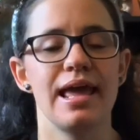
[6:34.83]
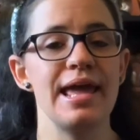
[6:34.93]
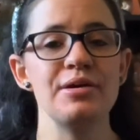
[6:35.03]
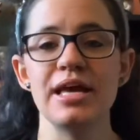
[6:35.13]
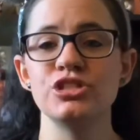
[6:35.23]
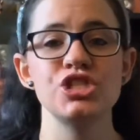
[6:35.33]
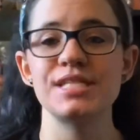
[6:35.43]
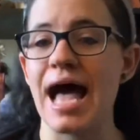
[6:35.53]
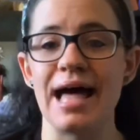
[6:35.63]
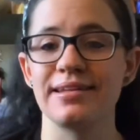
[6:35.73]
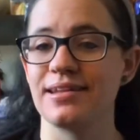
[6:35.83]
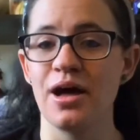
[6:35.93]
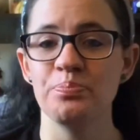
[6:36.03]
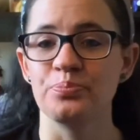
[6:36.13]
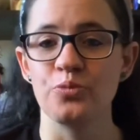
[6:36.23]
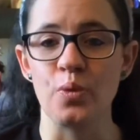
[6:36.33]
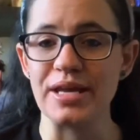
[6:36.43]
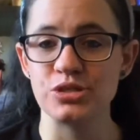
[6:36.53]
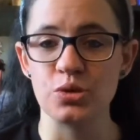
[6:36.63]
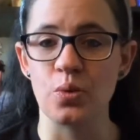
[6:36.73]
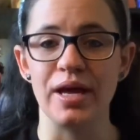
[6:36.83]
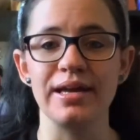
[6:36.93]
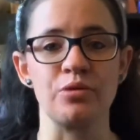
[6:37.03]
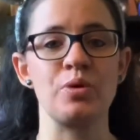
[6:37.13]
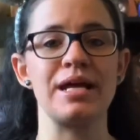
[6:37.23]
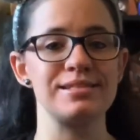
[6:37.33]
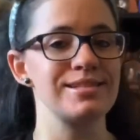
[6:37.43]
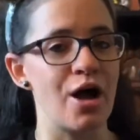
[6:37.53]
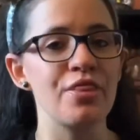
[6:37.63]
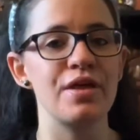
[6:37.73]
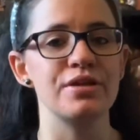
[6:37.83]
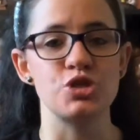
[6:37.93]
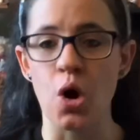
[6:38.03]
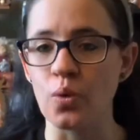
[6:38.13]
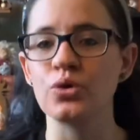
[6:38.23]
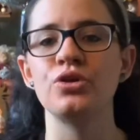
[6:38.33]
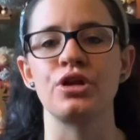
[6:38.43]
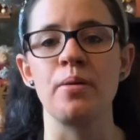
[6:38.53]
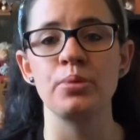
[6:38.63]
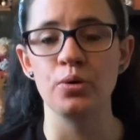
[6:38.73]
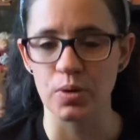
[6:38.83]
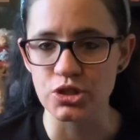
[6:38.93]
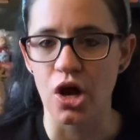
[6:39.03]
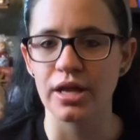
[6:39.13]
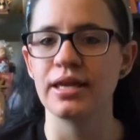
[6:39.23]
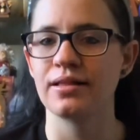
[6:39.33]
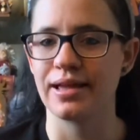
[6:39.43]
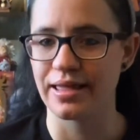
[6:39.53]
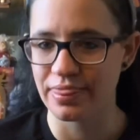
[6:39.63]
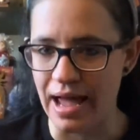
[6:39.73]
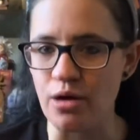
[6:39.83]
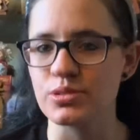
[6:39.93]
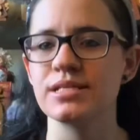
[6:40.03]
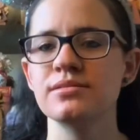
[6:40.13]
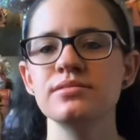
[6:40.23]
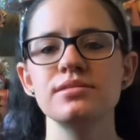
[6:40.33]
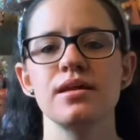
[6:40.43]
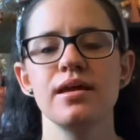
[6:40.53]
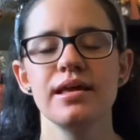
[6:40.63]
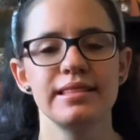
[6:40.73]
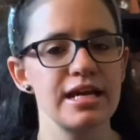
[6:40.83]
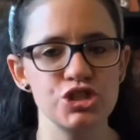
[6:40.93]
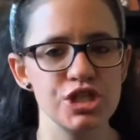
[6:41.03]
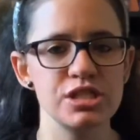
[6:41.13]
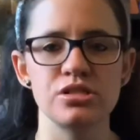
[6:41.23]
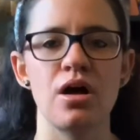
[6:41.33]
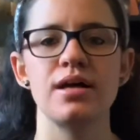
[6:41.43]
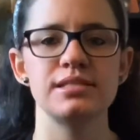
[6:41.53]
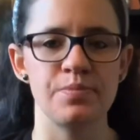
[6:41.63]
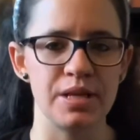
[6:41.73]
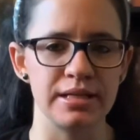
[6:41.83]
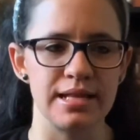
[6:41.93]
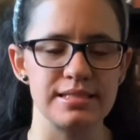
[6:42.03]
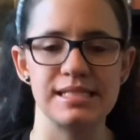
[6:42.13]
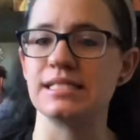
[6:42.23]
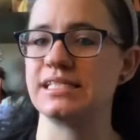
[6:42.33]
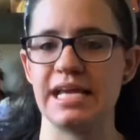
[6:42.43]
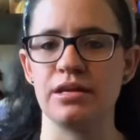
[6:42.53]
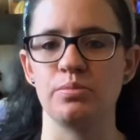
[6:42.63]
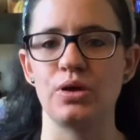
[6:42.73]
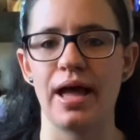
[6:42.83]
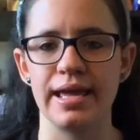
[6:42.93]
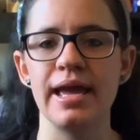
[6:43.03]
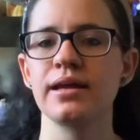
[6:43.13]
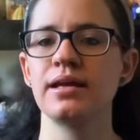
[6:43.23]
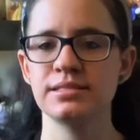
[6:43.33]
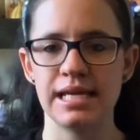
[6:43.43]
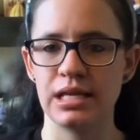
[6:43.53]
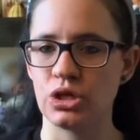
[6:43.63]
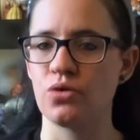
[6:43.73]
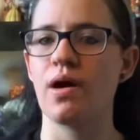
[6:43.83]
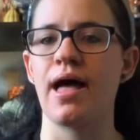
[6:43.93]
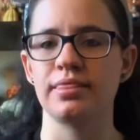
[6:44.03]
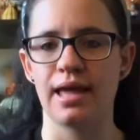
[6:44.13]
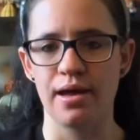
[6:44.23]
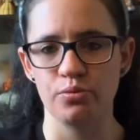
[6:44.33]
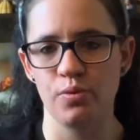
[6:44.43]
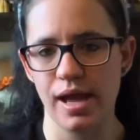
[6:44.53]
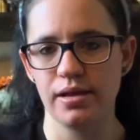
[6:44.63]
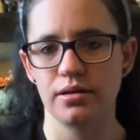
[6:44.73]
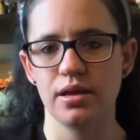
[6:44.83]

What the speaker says: it just added up way too quick, and when I saw the total number, we're talking like thousands, that's just not something that's sustainable. I can't continue at that rate.